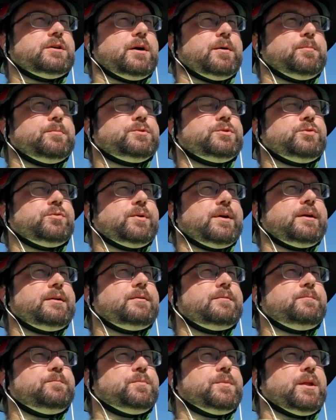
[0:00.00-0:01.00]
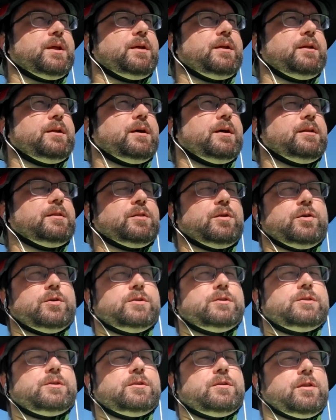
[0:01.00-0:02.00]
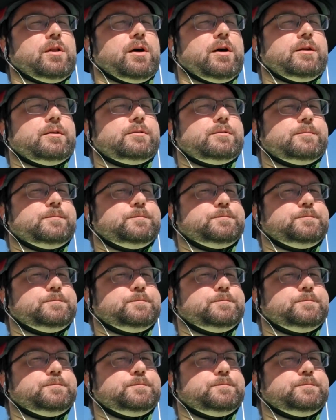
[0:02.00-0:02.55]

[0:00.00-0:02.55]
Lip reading: up to it and I learned a lot.